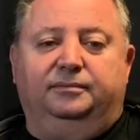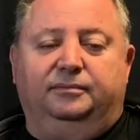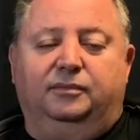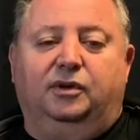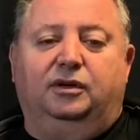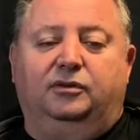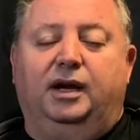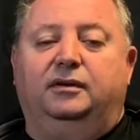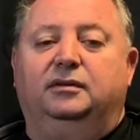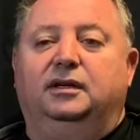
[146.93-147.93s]
more
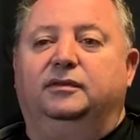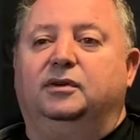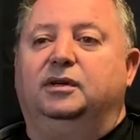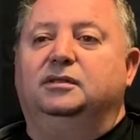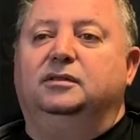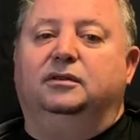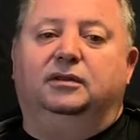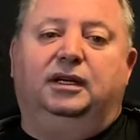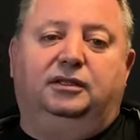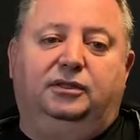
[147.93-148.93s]
grout, of course. So
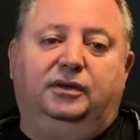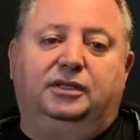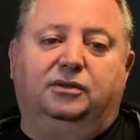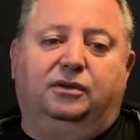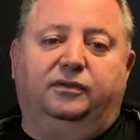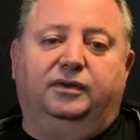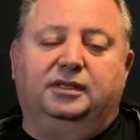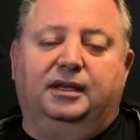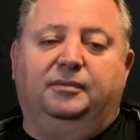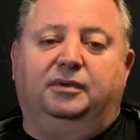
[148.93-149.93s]
a 2-inch hole, for
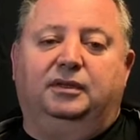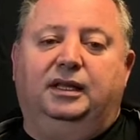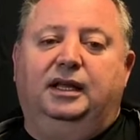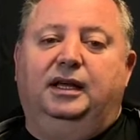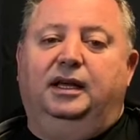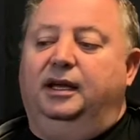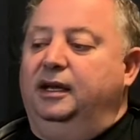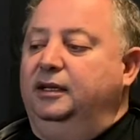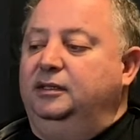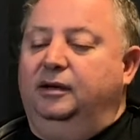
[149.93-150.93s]
example,
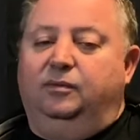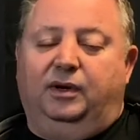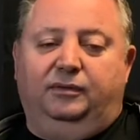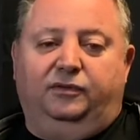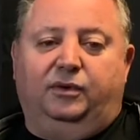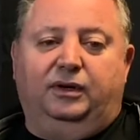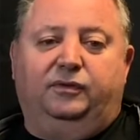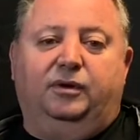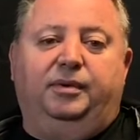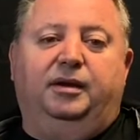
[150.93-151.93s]
a
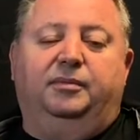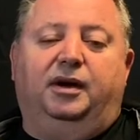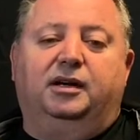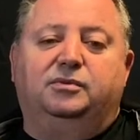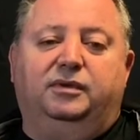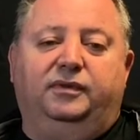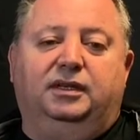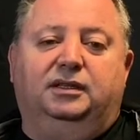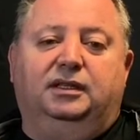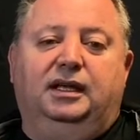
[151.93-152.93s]
144-pound box will
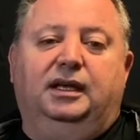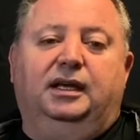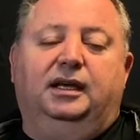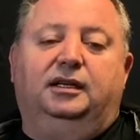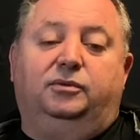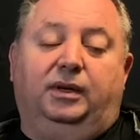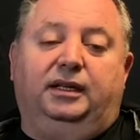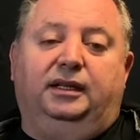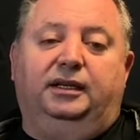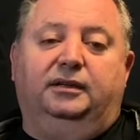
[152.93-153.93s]
fill 20
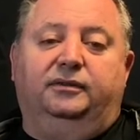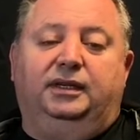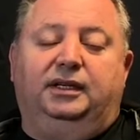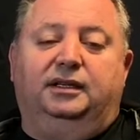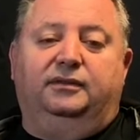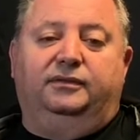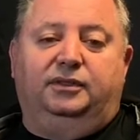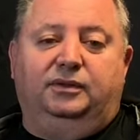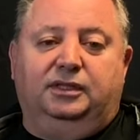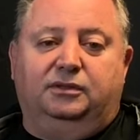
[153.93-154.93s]
lineal feet of
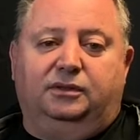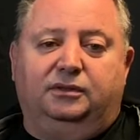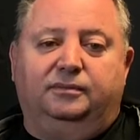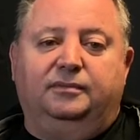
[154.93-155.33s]
2-inch holes.